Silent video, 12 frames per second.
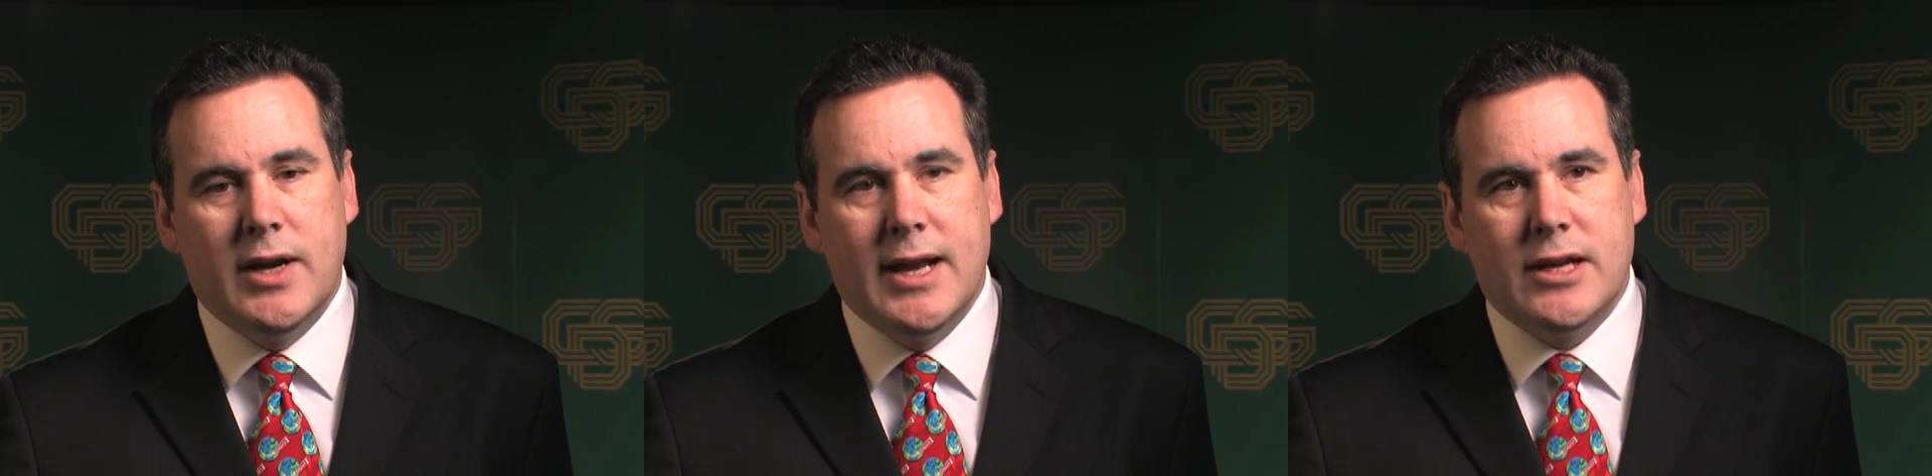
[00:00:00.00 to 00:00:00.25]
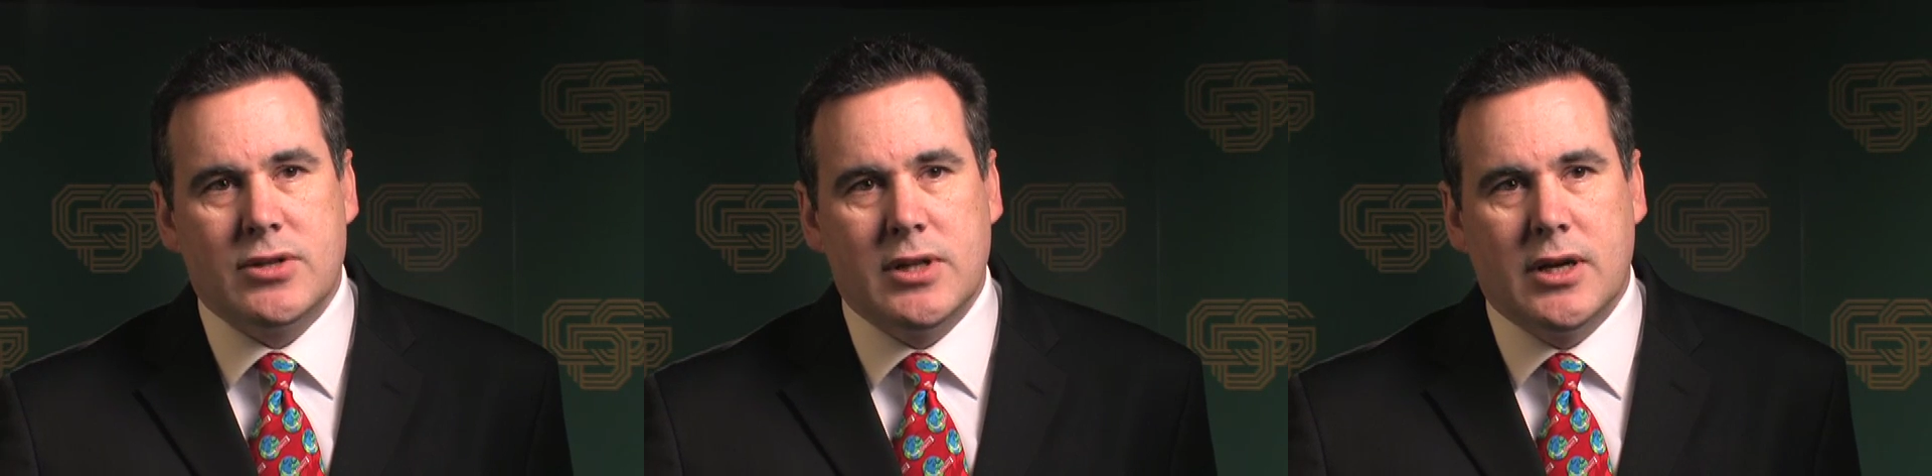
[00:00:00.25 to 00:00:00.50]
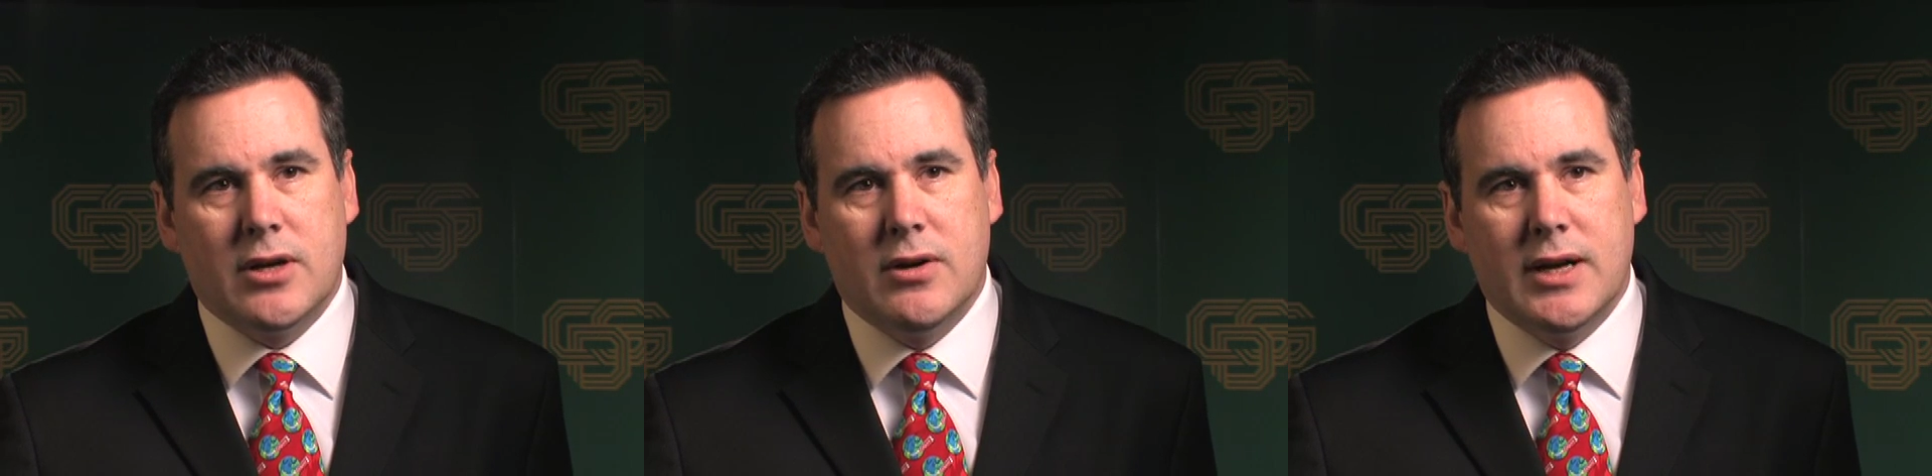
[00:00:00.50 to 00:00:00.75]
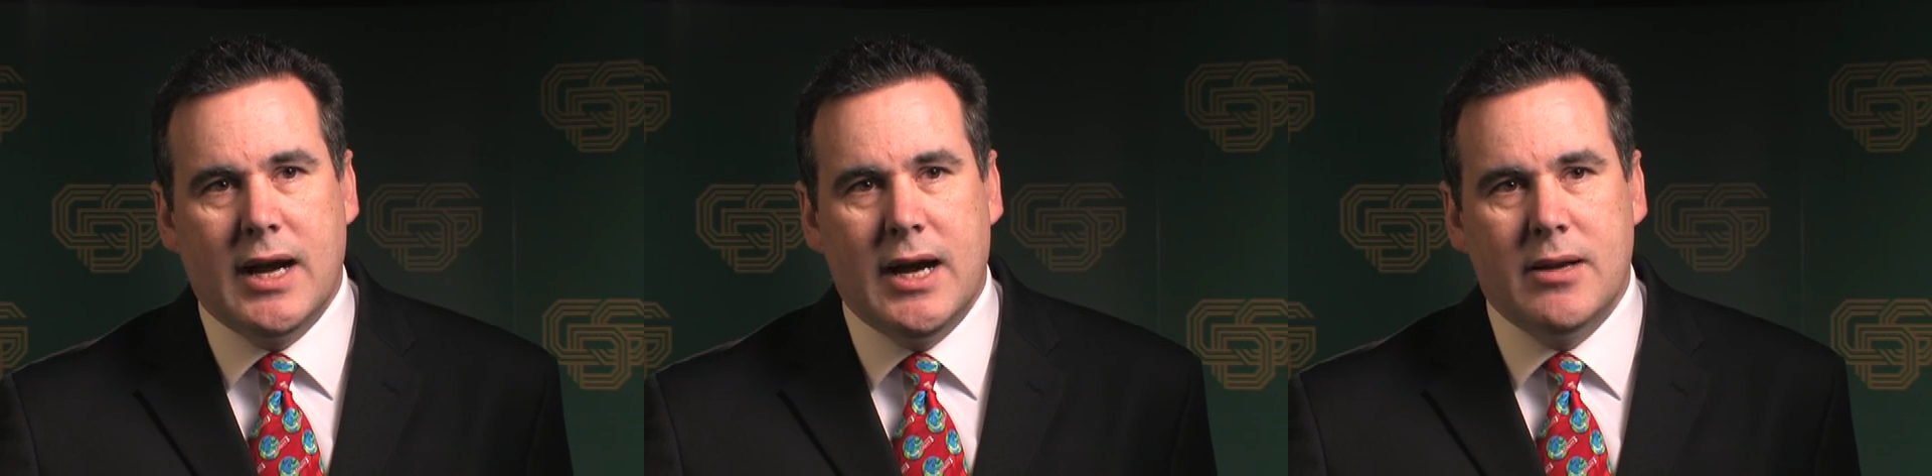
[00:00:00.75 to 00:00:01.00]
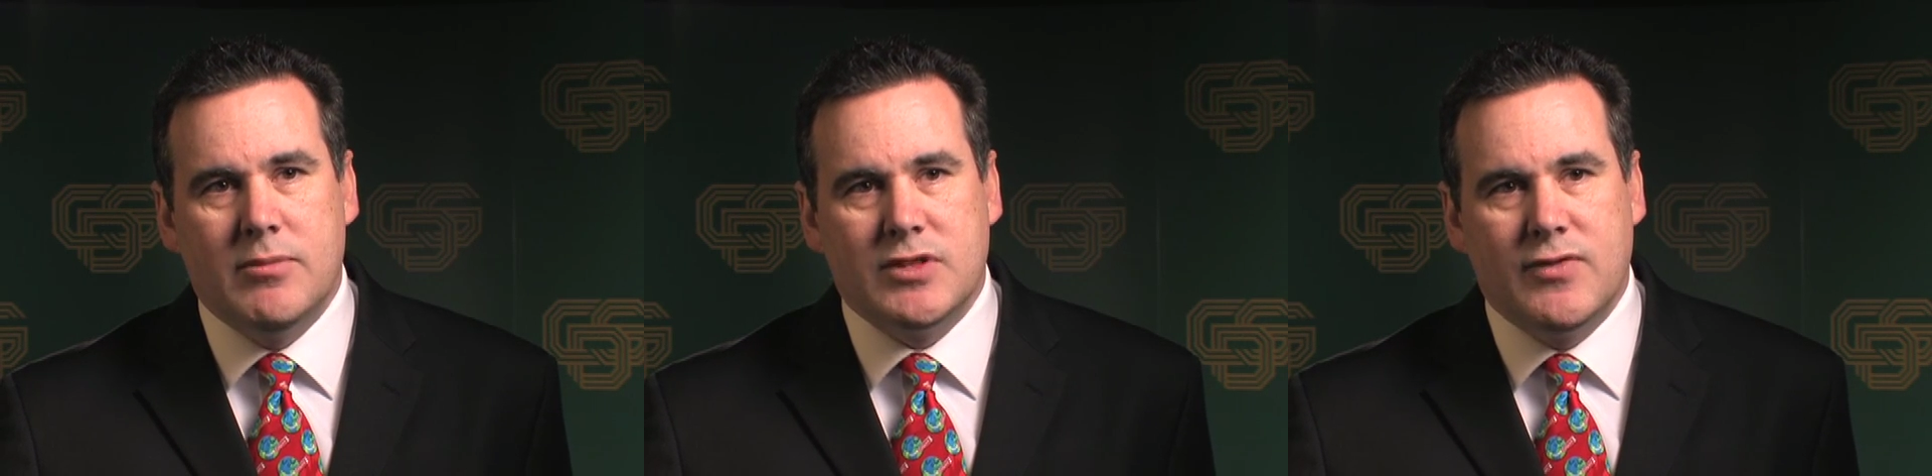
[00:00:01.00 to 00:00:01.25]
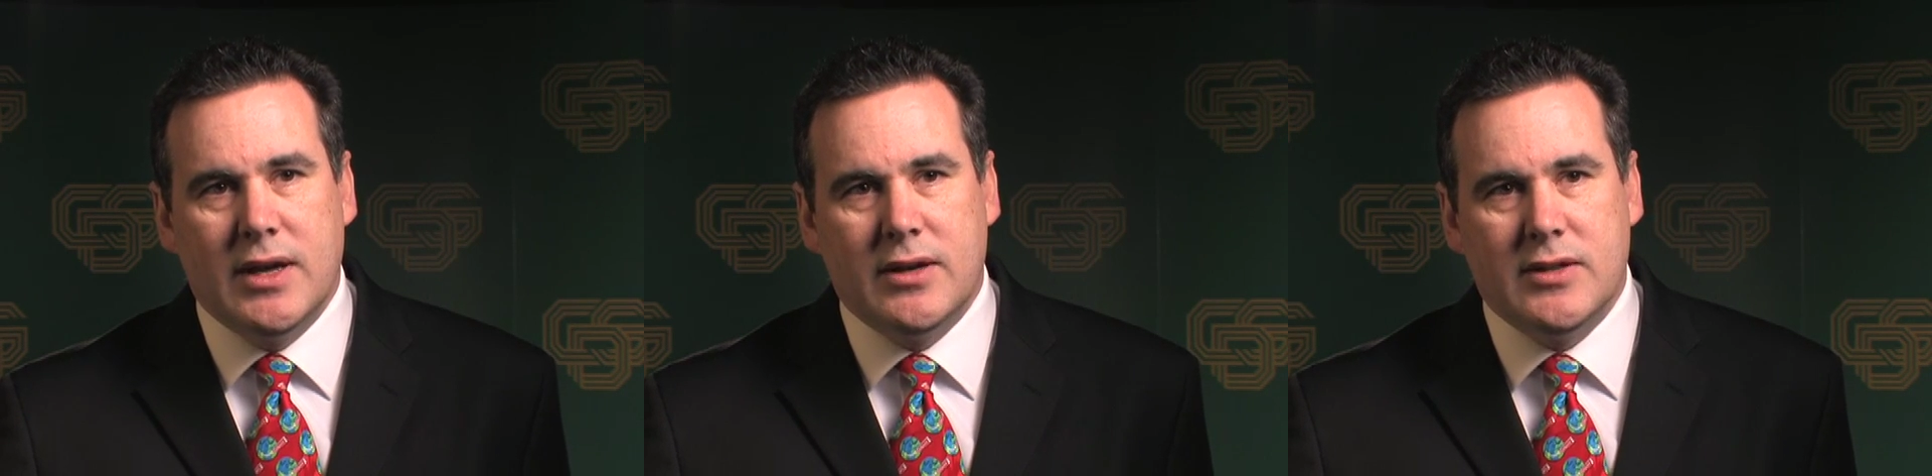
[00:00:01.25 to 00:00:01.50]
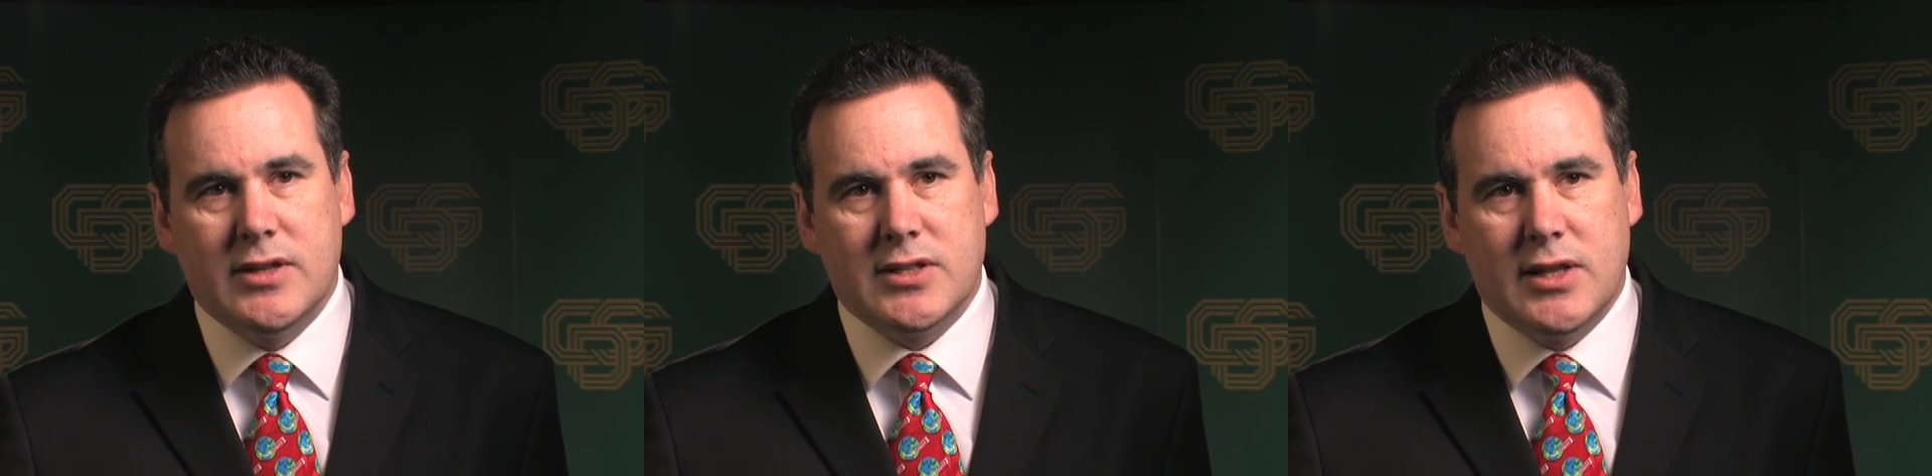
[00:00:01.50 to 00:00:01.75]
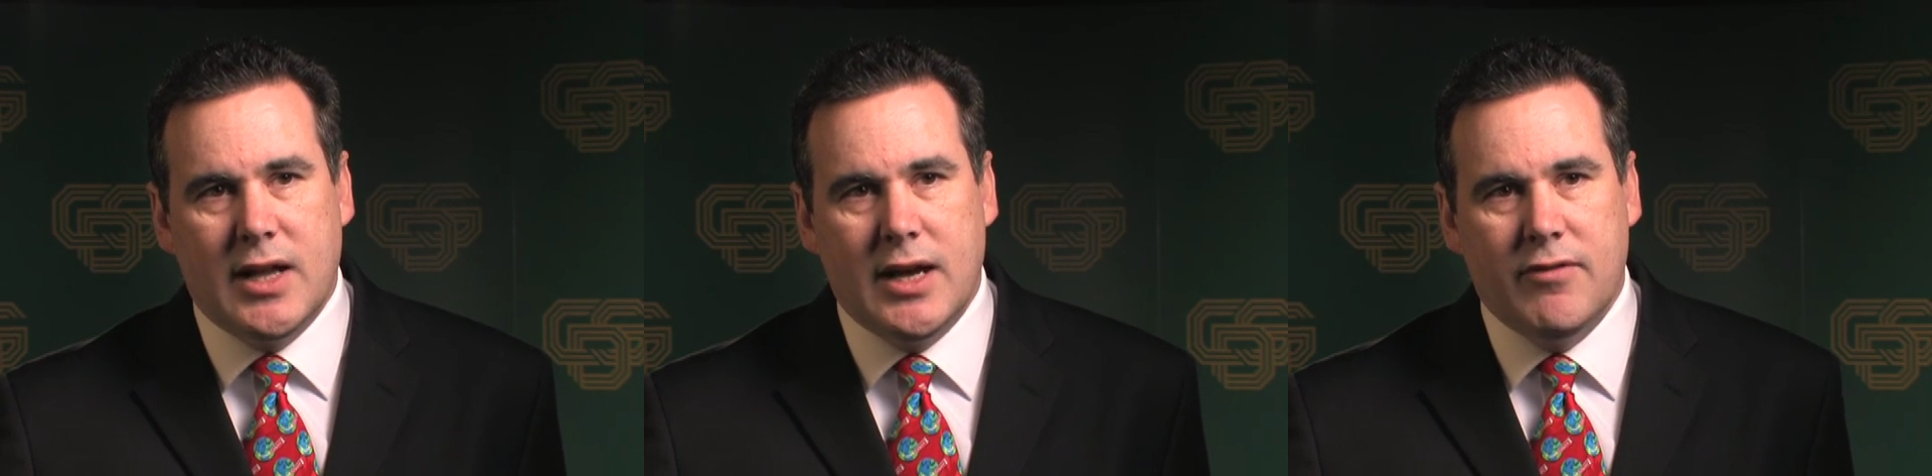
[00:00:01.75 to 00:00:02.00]
naturally occurring items found in the
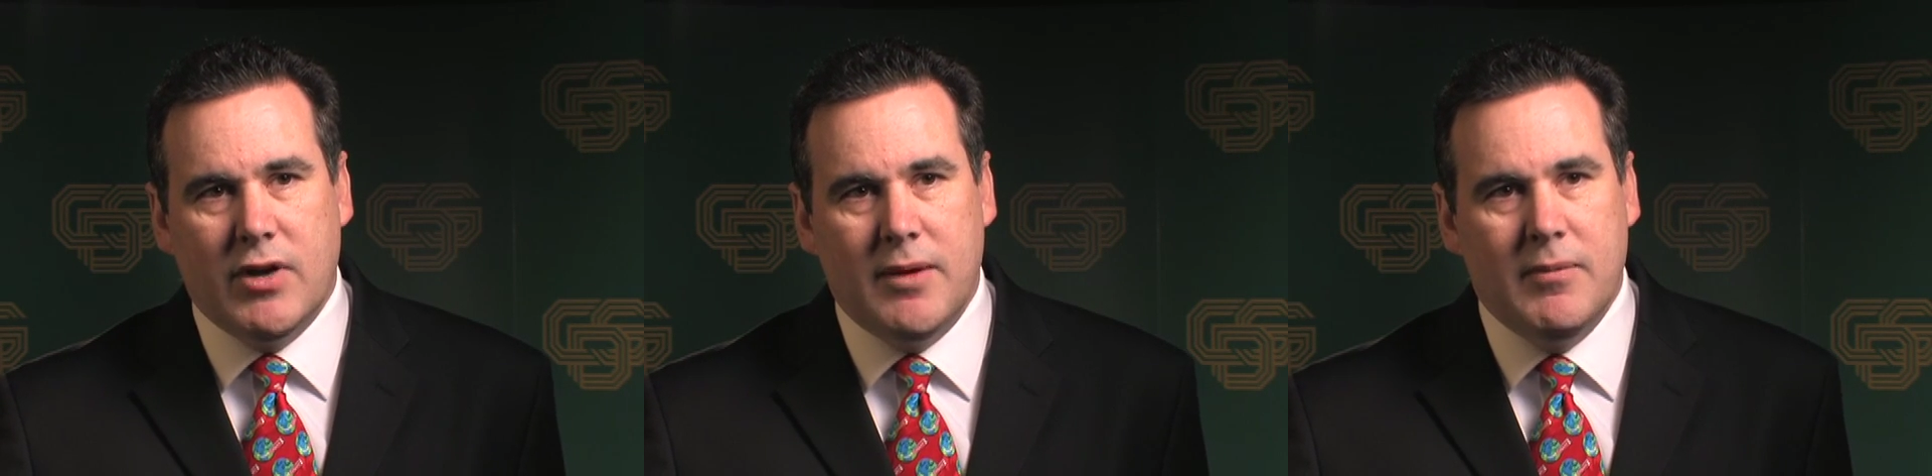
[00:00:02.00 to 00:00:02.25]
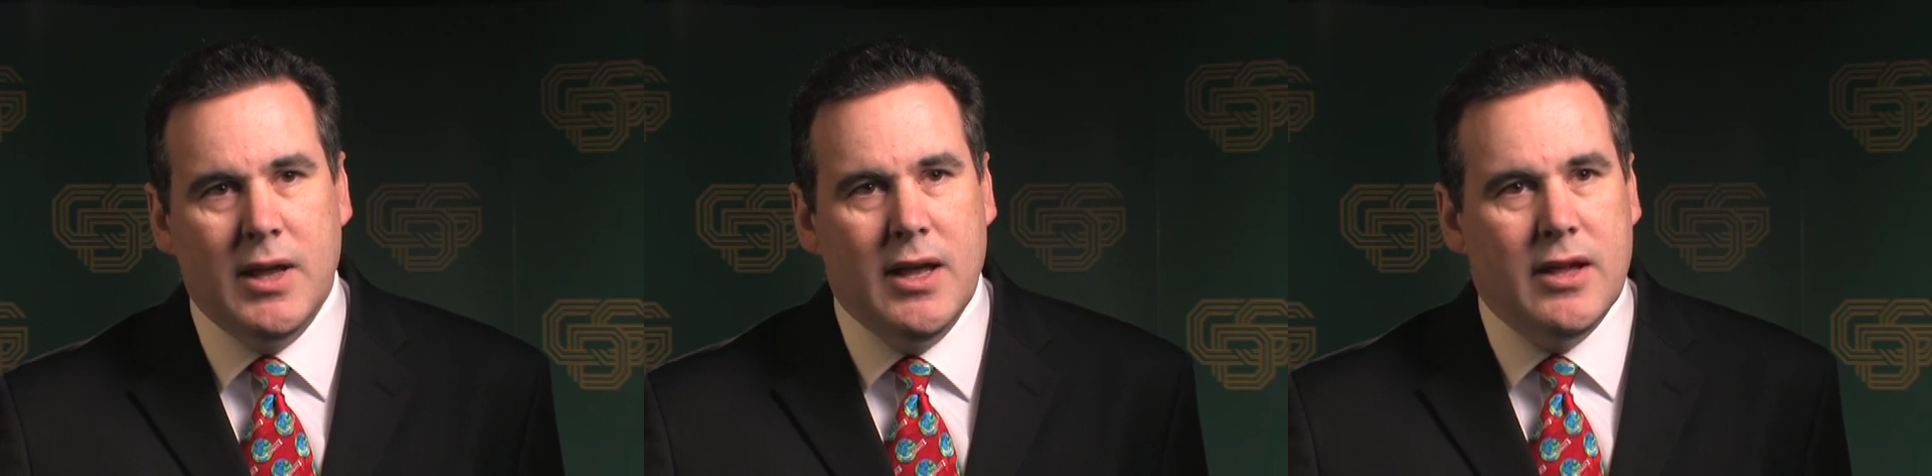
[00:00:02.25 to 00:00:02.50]
saliva